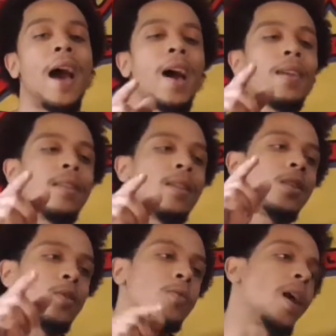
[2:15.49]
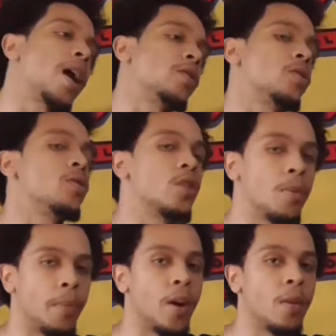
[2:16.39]
I think you guys should
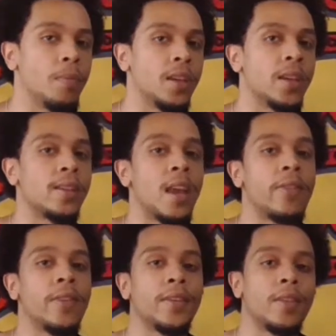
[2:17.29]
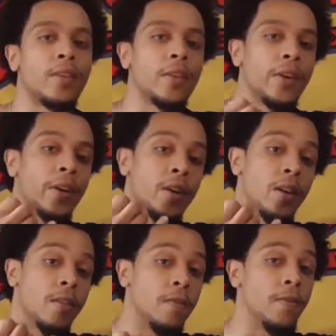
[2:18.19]
jump on because I think that they're
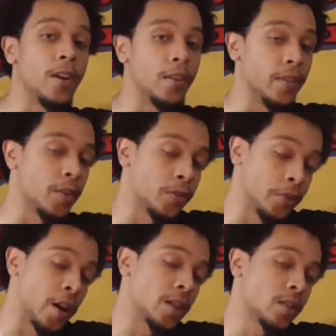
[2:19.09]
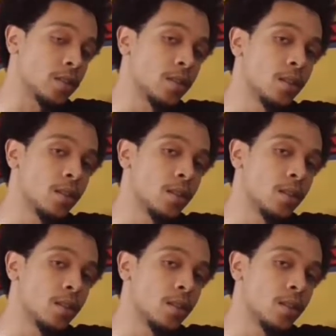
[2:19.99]
very, very fresh.